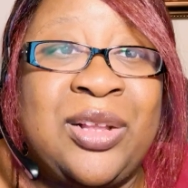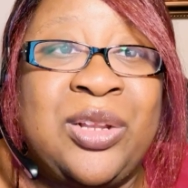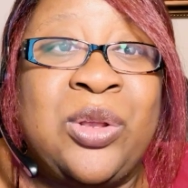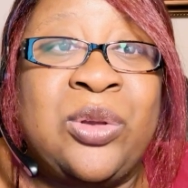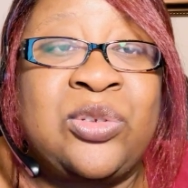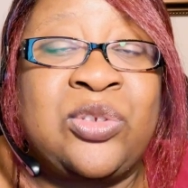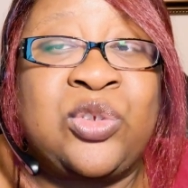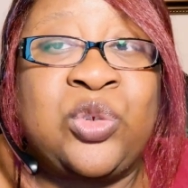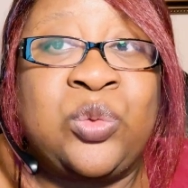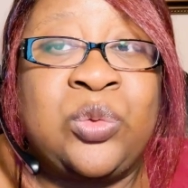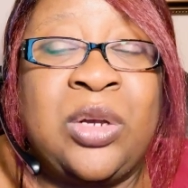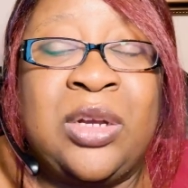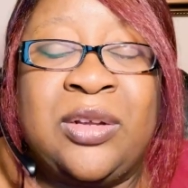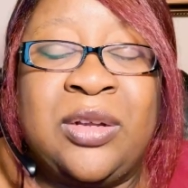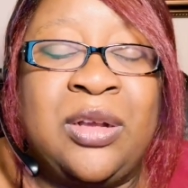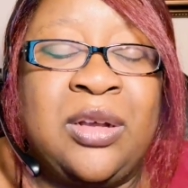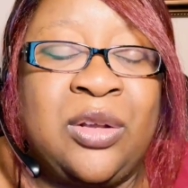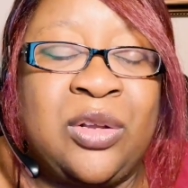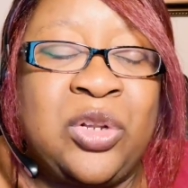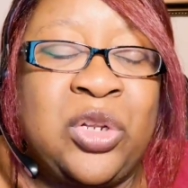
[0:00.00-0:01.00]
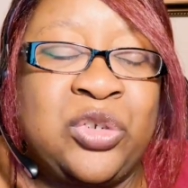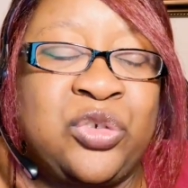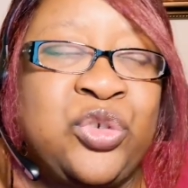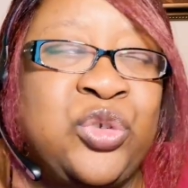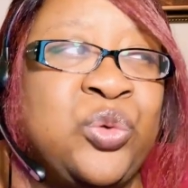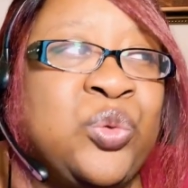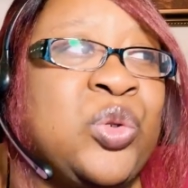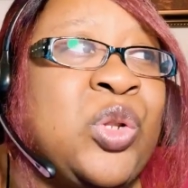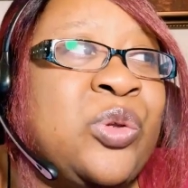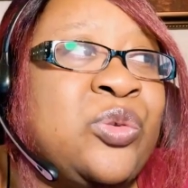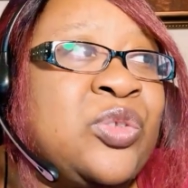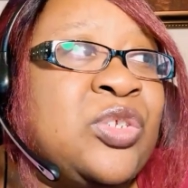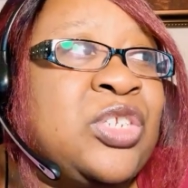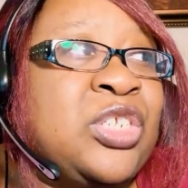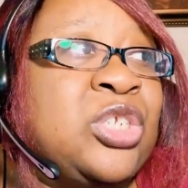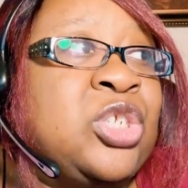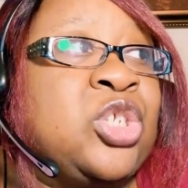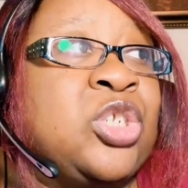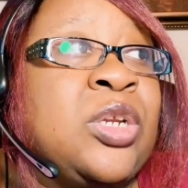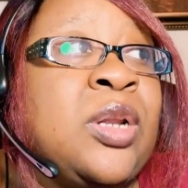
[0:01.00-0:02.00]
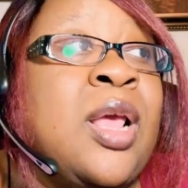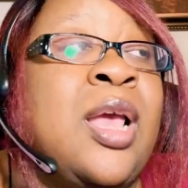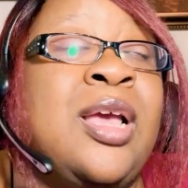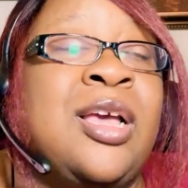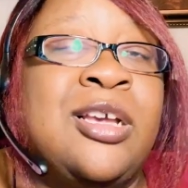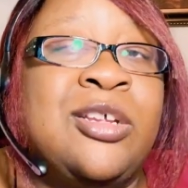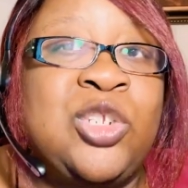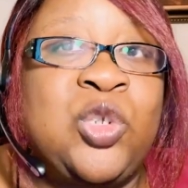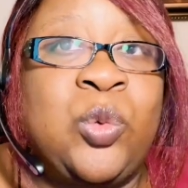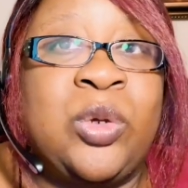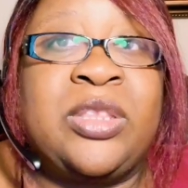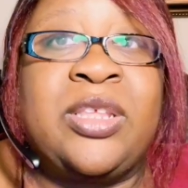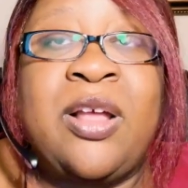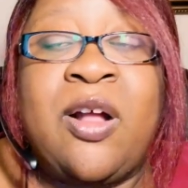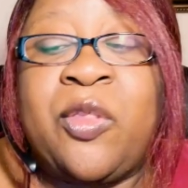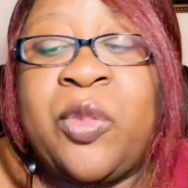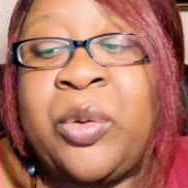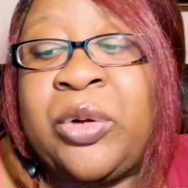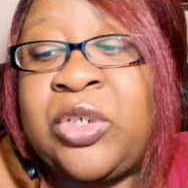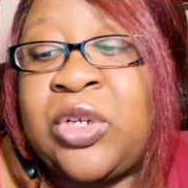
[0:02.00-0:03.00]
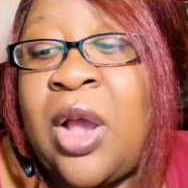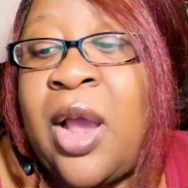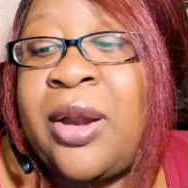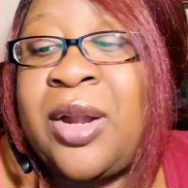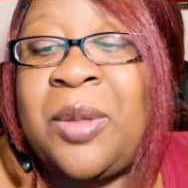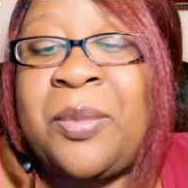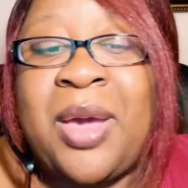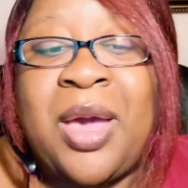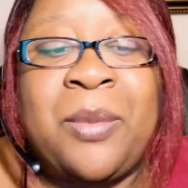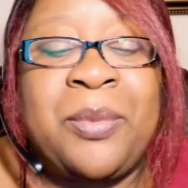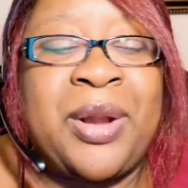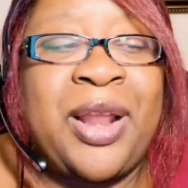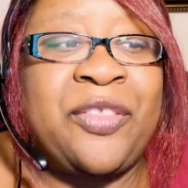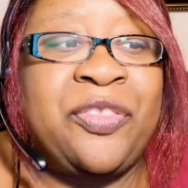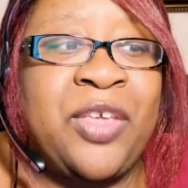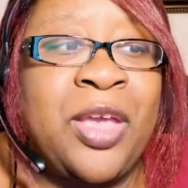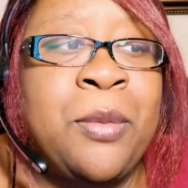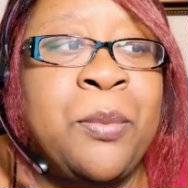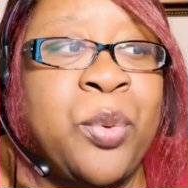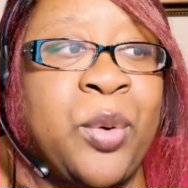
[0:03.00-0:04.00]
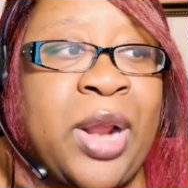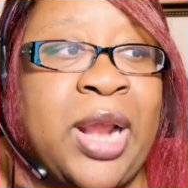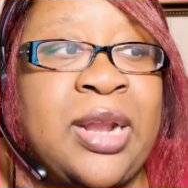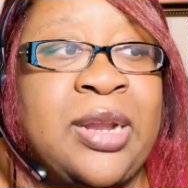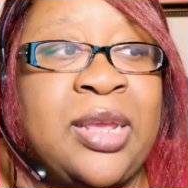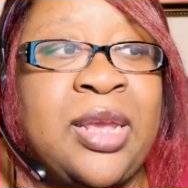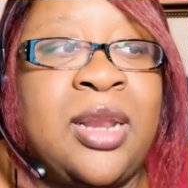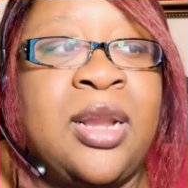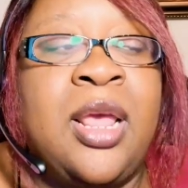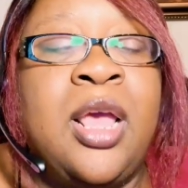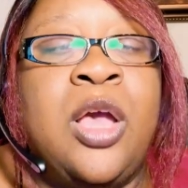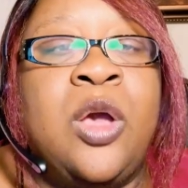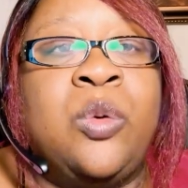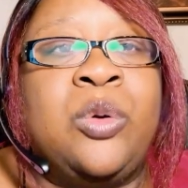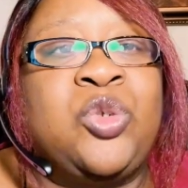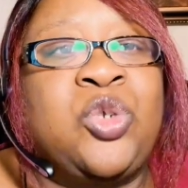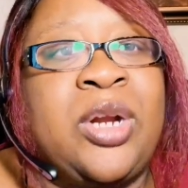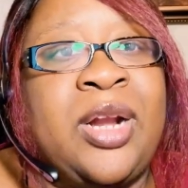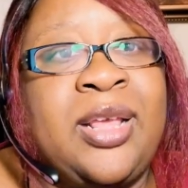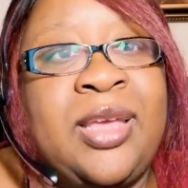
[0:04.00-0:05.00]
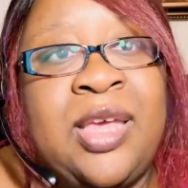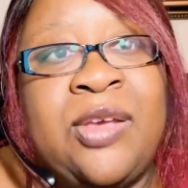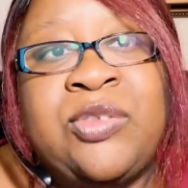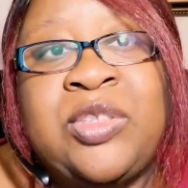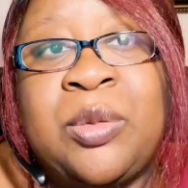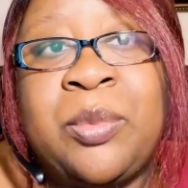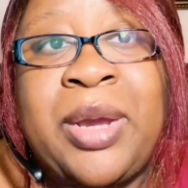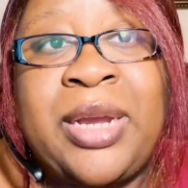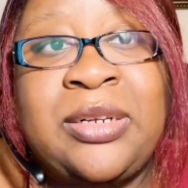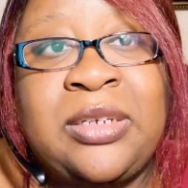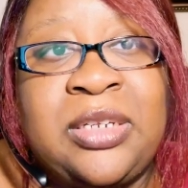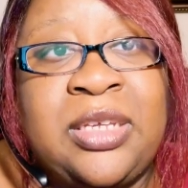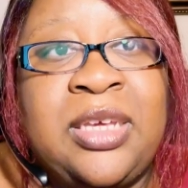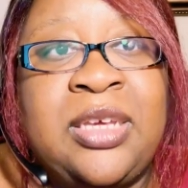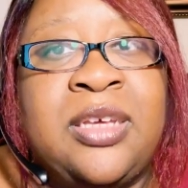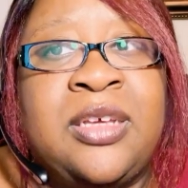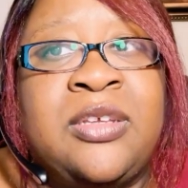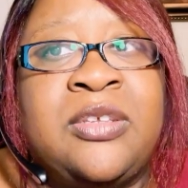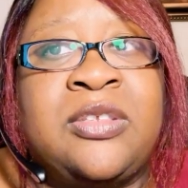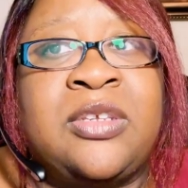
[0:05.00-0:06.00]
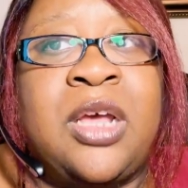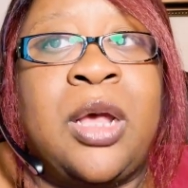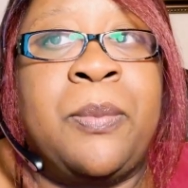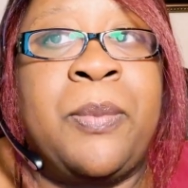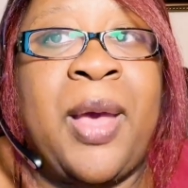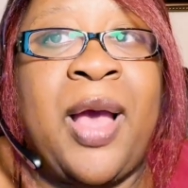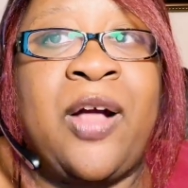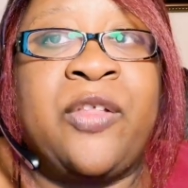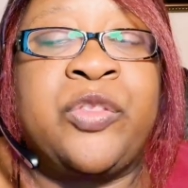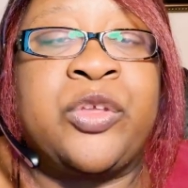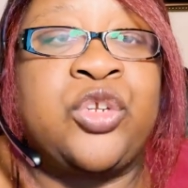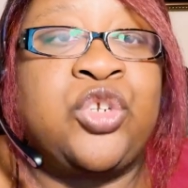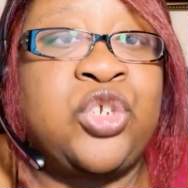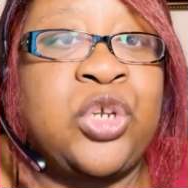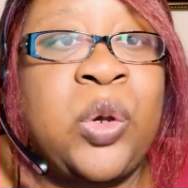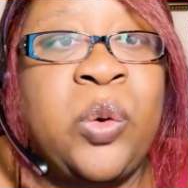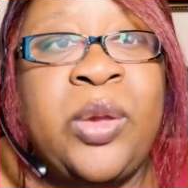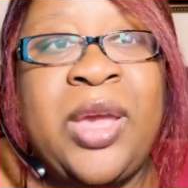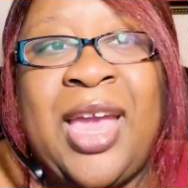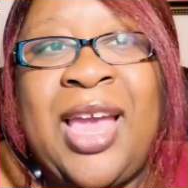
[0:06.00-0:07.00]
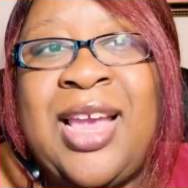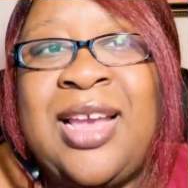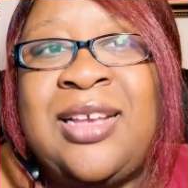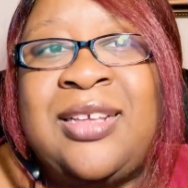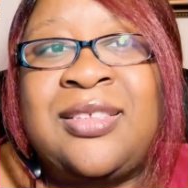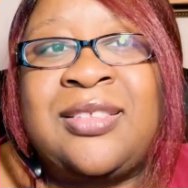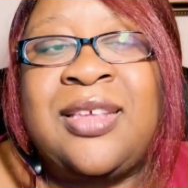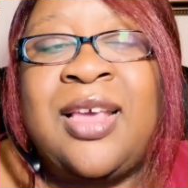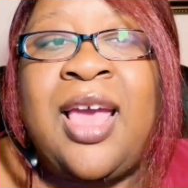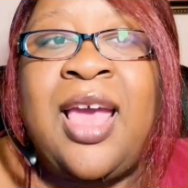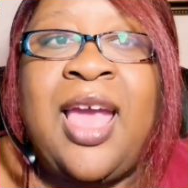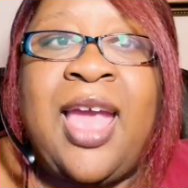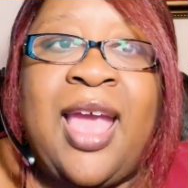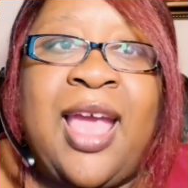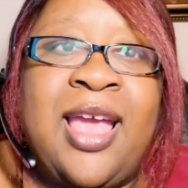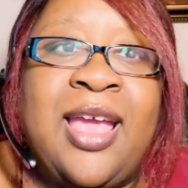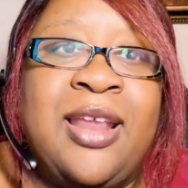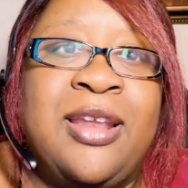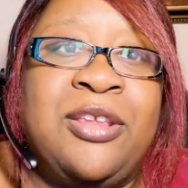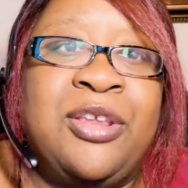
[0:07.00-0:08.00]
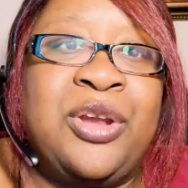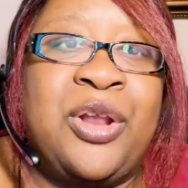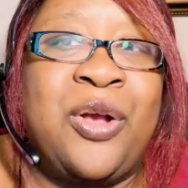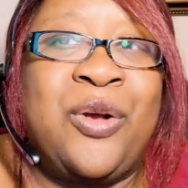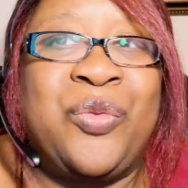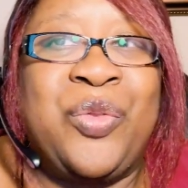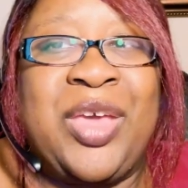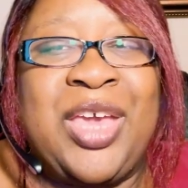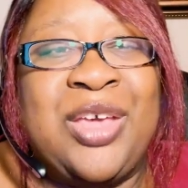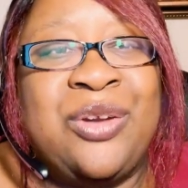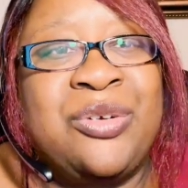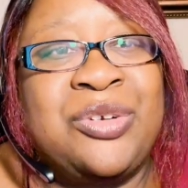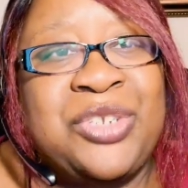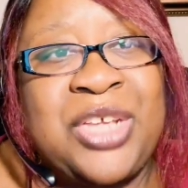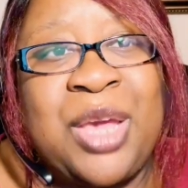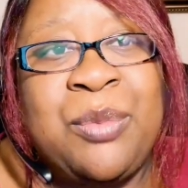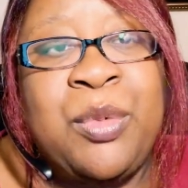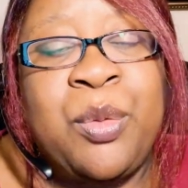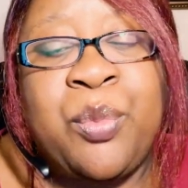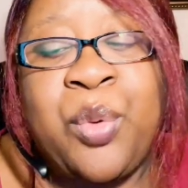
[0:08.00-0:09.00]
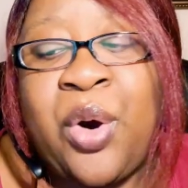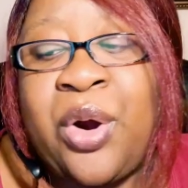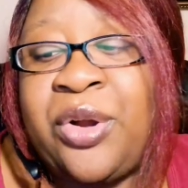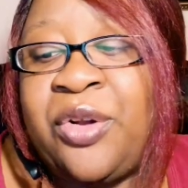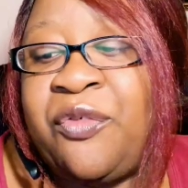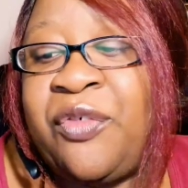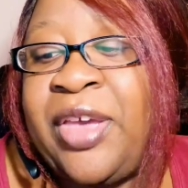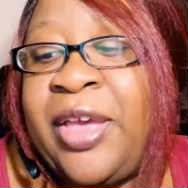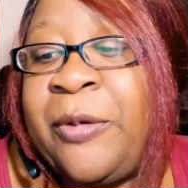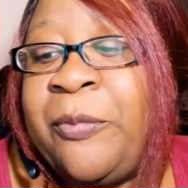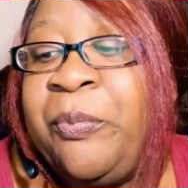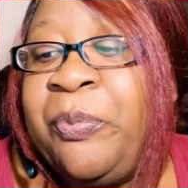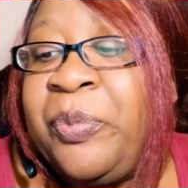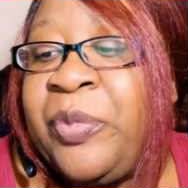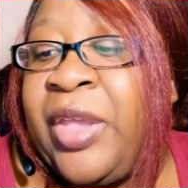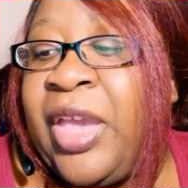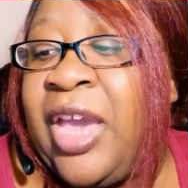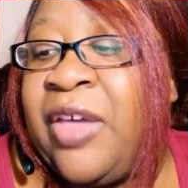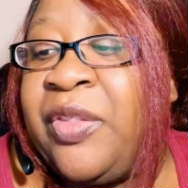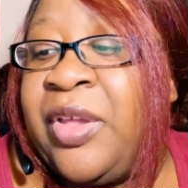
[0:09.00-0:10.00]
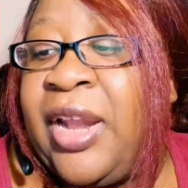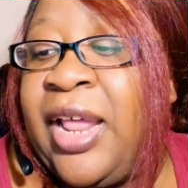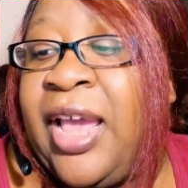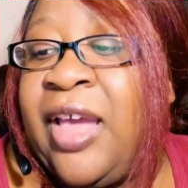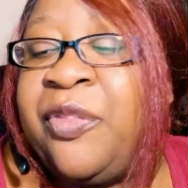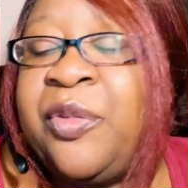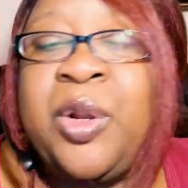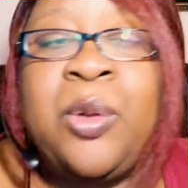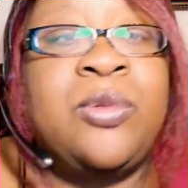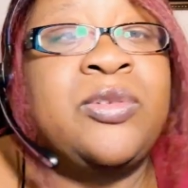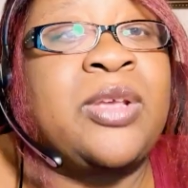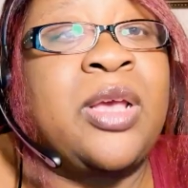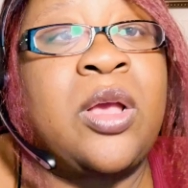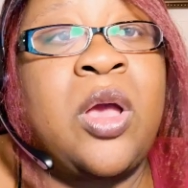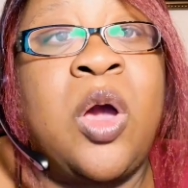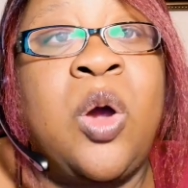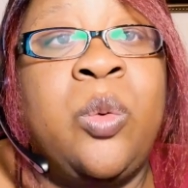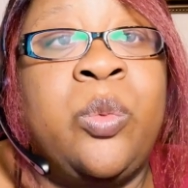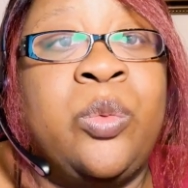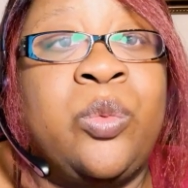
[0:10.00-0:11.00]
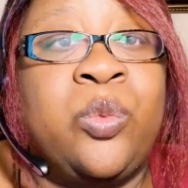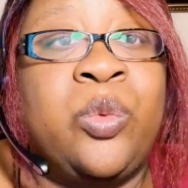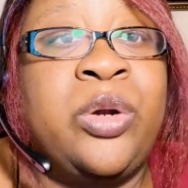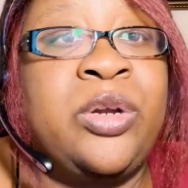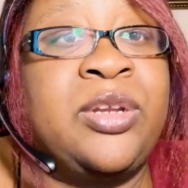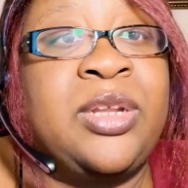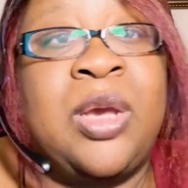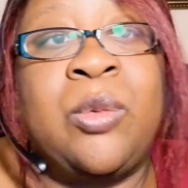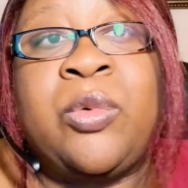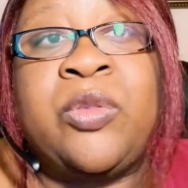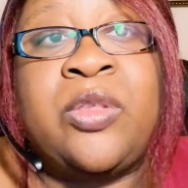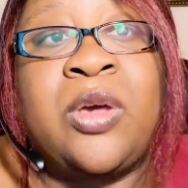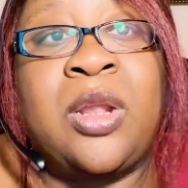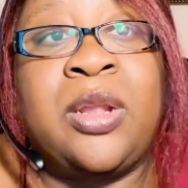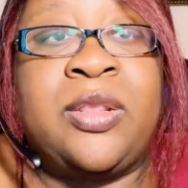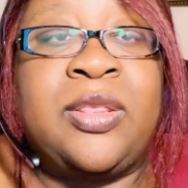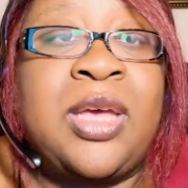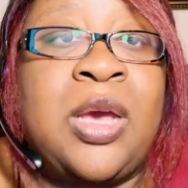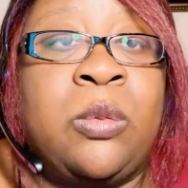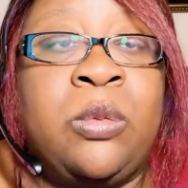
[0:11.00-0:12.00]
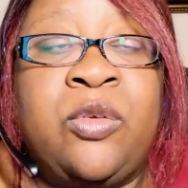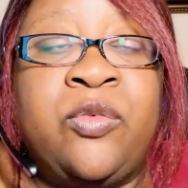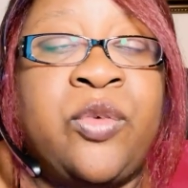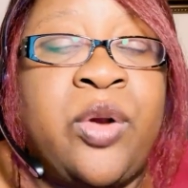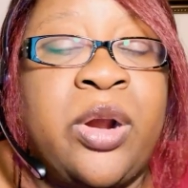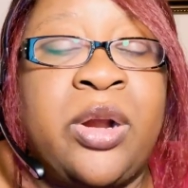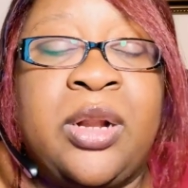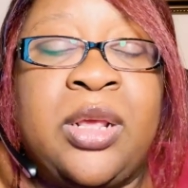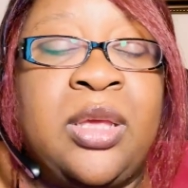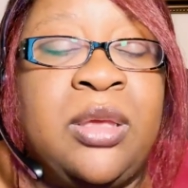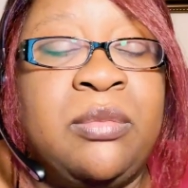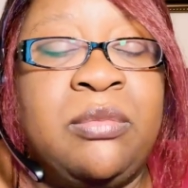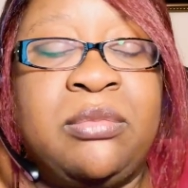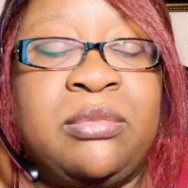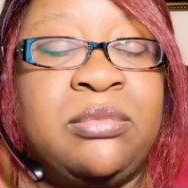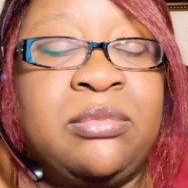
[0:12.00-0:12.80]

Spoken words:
close to too close attention to what the hell they were talking about. But I think Brandon was trying to give some ideas about the showcase and, you know, the entertainment part of it. And then Anthony was like, oh, we're done with all of that. We've already,